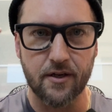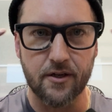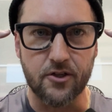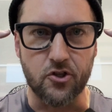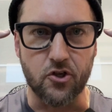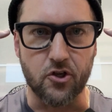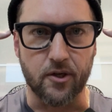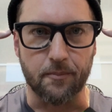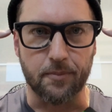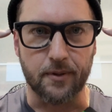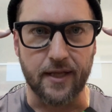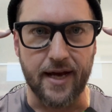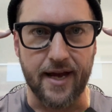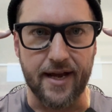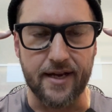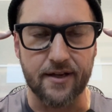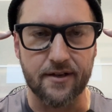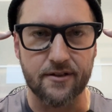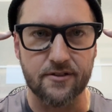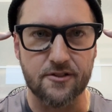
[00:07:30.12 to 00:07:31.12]
You can
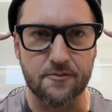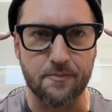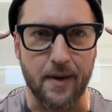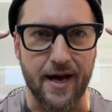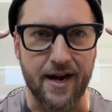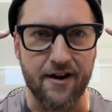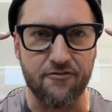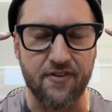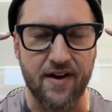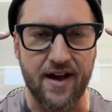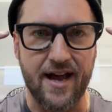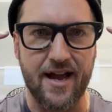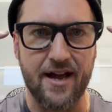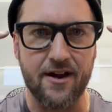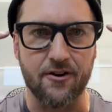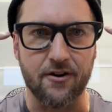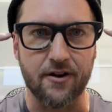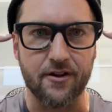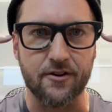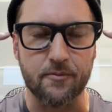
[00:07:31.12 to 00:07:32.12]
play Spotify
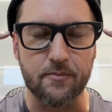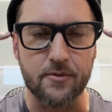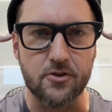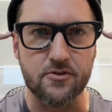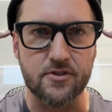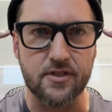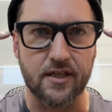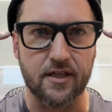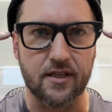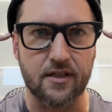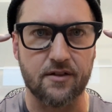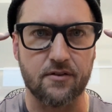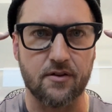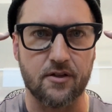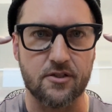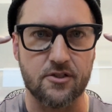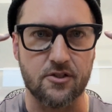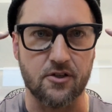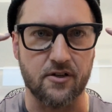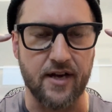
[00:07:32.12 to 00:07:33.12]
or other music,
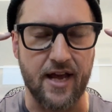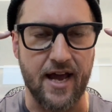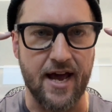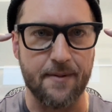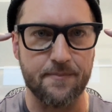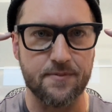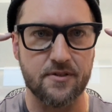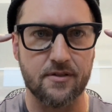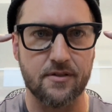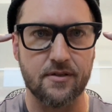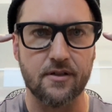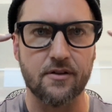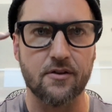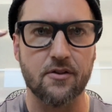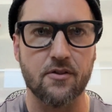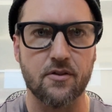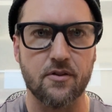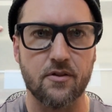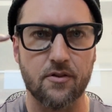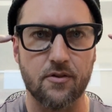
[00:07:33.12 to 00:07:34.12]
certain apps
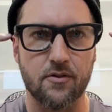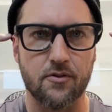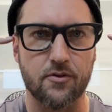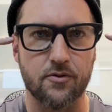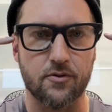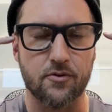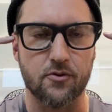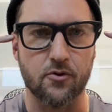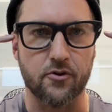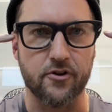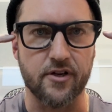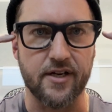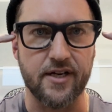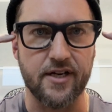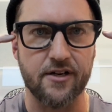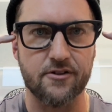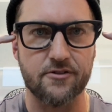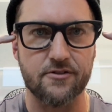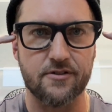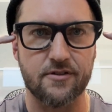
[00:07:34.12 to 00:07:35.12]
through your
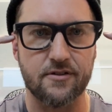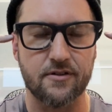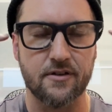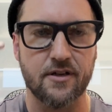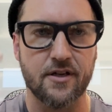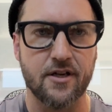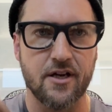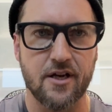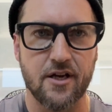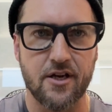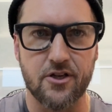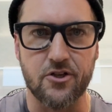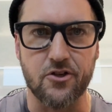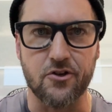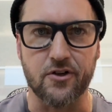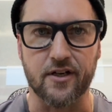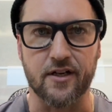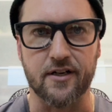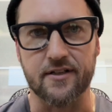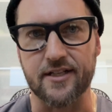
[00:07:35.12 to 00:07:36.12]
ears.
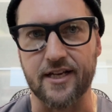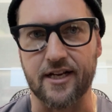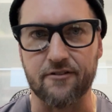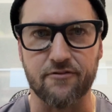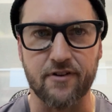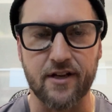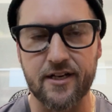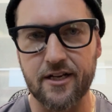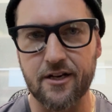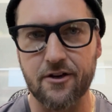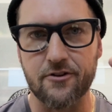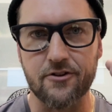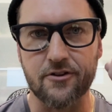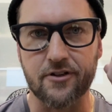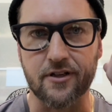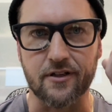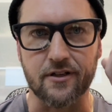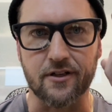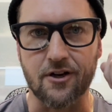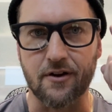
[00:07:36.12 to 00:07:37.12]
You can take video, you
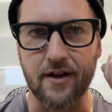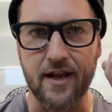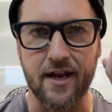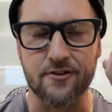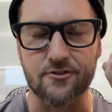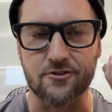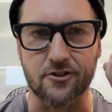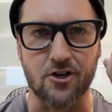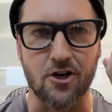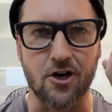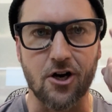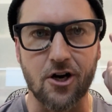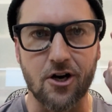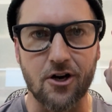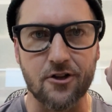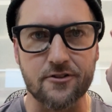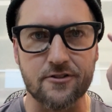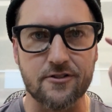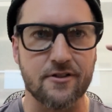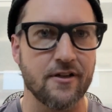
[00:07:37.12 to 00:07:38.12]
can answer
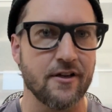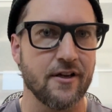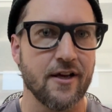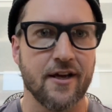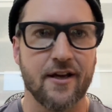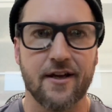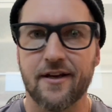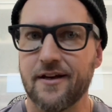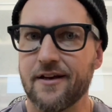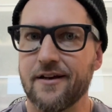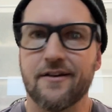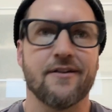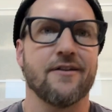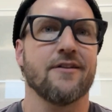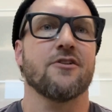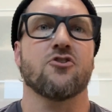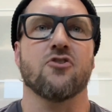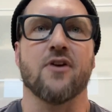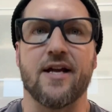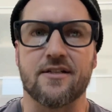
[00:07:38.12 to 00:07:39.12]
calls,
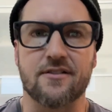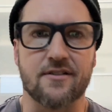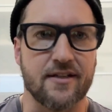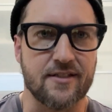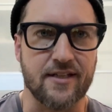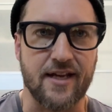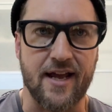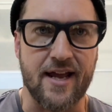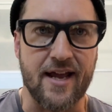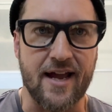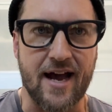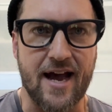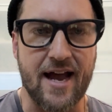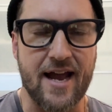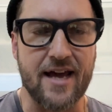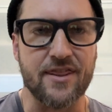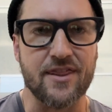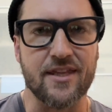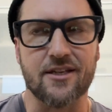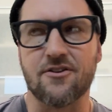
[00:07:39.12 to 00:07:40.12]
translate to
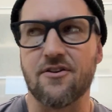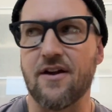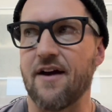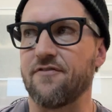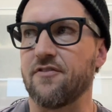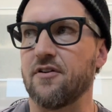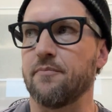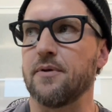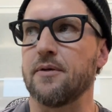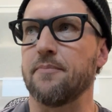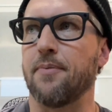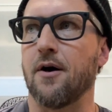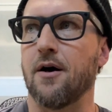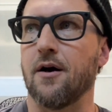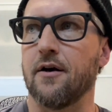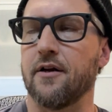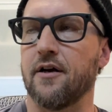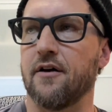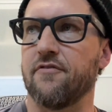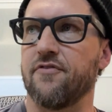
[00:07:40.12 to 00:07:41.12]
AI. I think you have to be
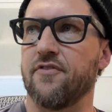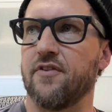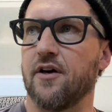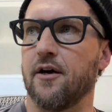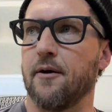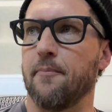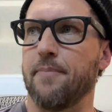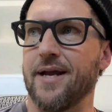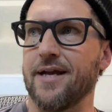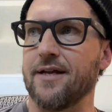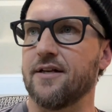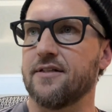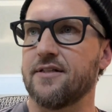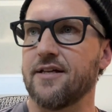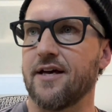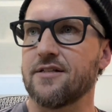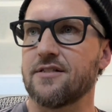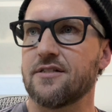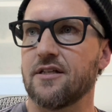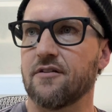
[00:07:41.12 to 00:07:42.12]
part of the beta
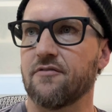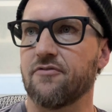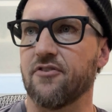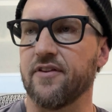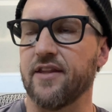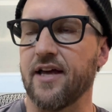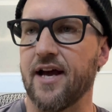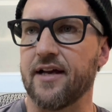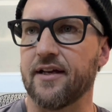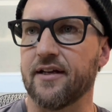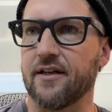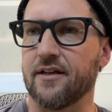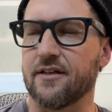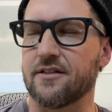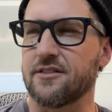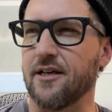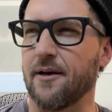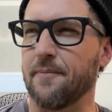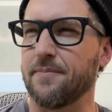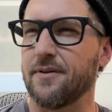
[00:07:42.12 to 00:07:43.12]
testing for that and get
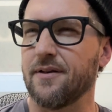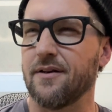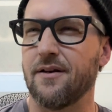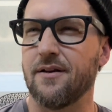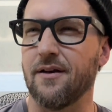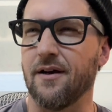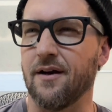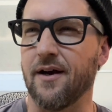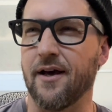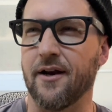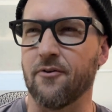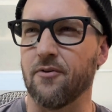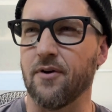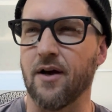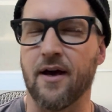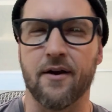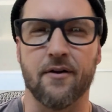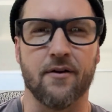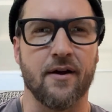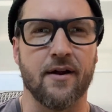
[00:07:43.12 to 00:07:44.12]
accepted. I
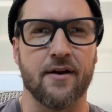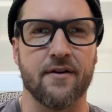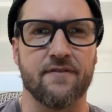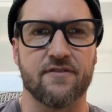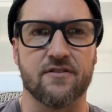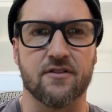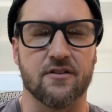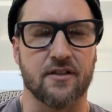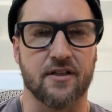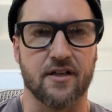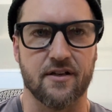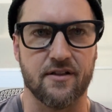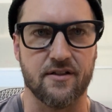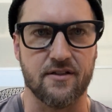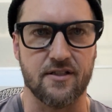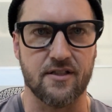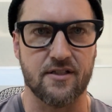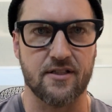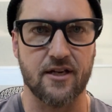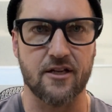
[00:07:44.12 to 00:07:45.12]
don't have to look into the
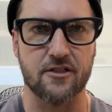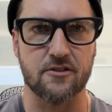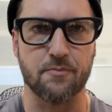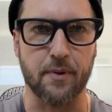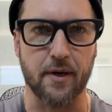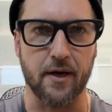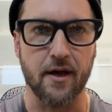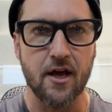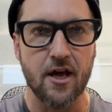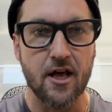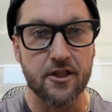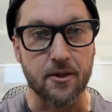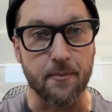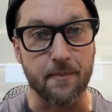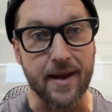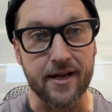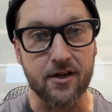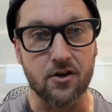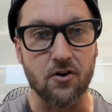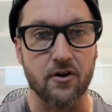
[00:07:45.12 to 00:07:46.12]
details, but the
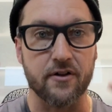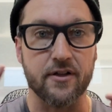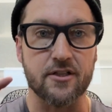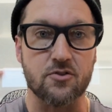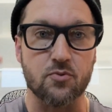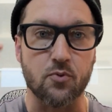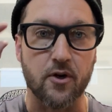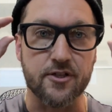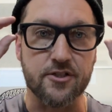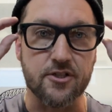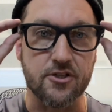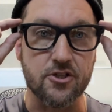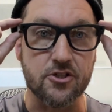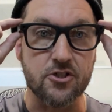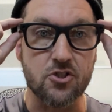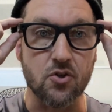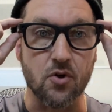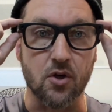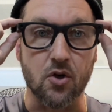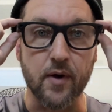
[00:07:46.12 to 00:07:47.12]
main goal of this was to
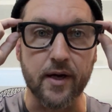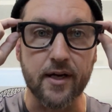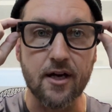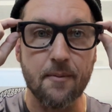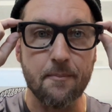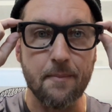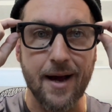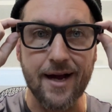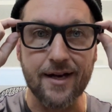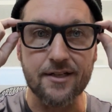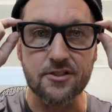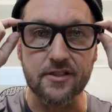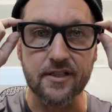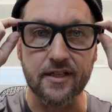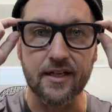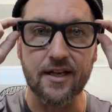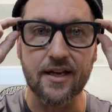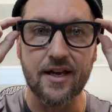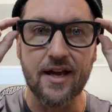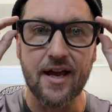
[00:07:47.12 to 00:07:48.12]
just do a quick
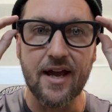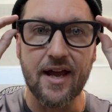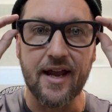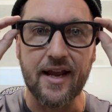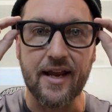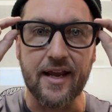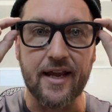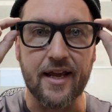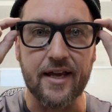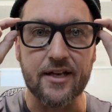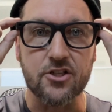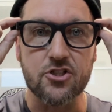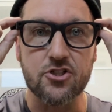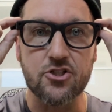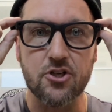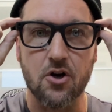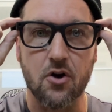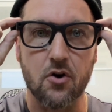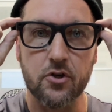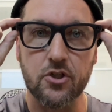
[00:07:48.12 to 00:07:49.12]
unboxing and
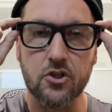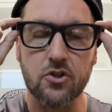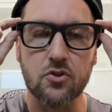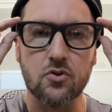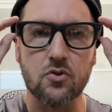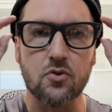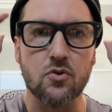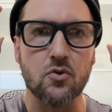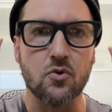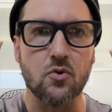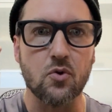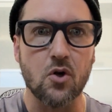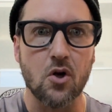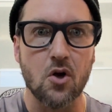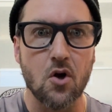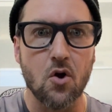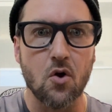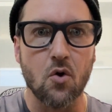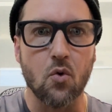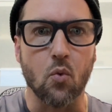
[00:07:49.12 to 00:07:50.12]
show you
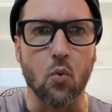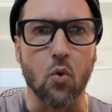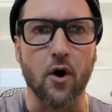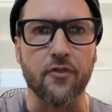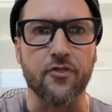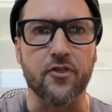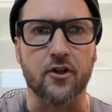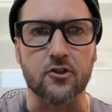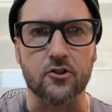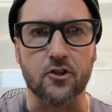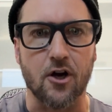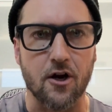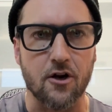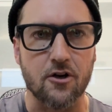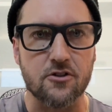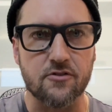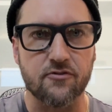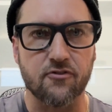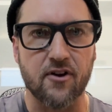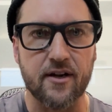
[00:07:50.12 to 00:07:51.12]
what the
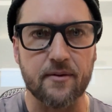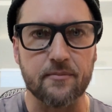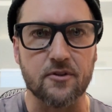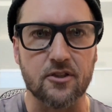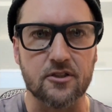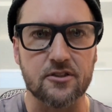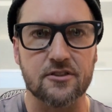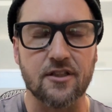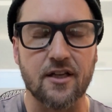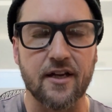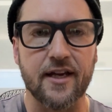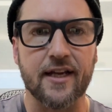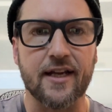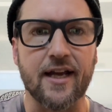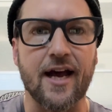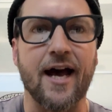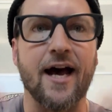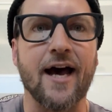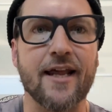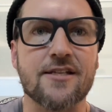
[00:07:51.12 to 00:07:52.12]
large frame looks like
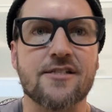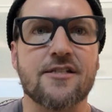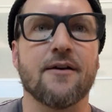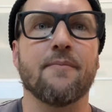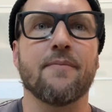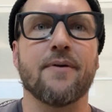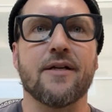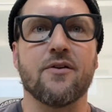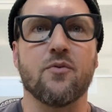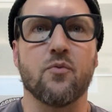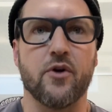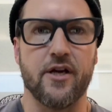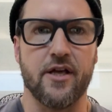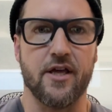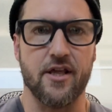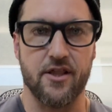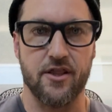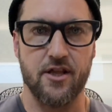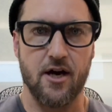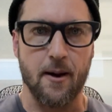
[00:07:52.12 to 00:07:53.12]
on somebody
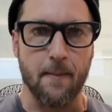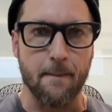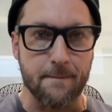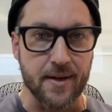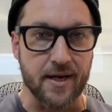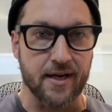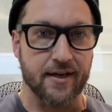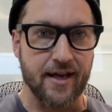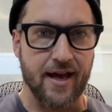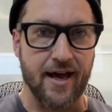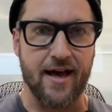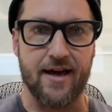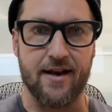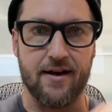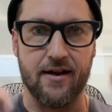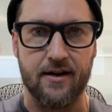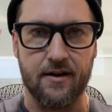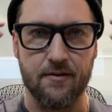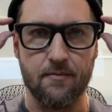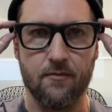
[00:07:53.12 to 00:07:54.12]
with a big head,
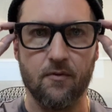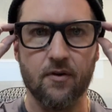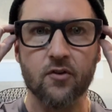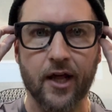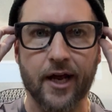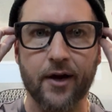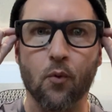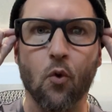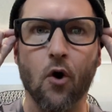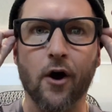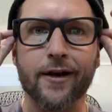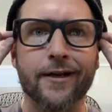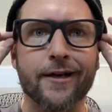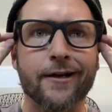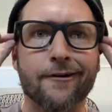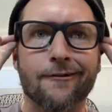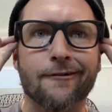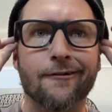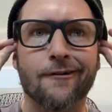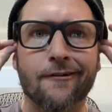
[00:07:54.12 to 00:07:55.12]
and like one
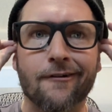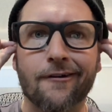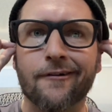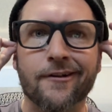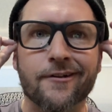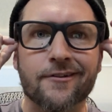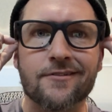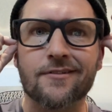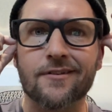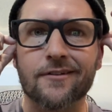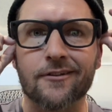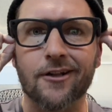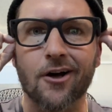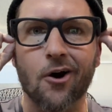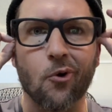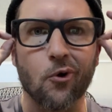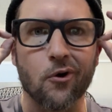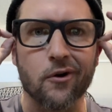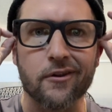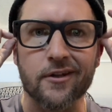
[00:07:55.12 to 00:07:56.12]
ear is
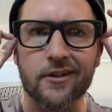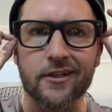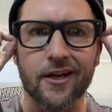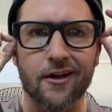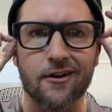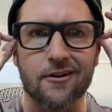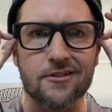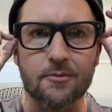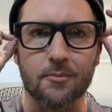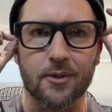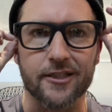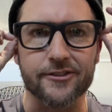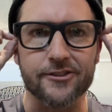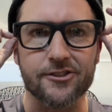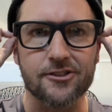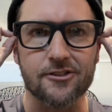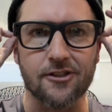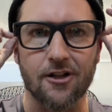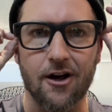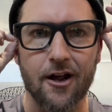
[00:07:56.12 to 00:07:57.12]
lower than the others. I'm like
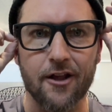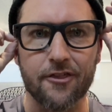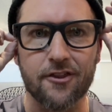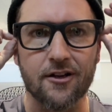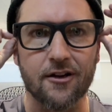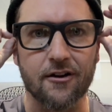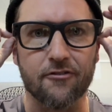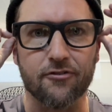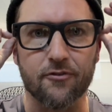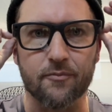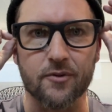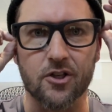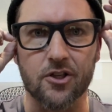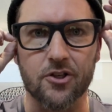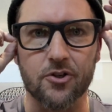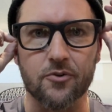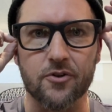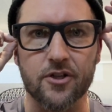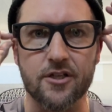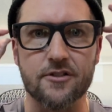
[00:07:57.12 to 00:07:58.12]
Sloth here from the
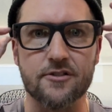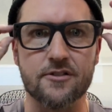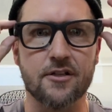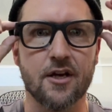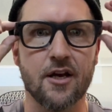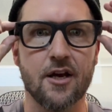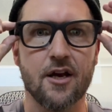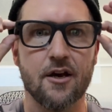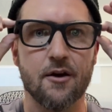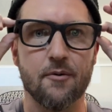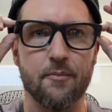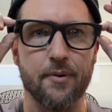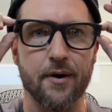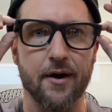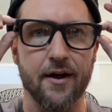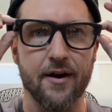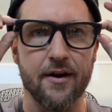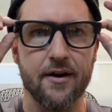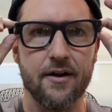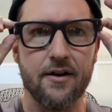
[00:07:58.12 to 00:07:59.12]
Goonies,
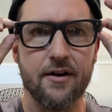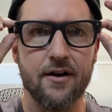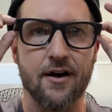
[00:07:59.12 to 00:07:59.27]
but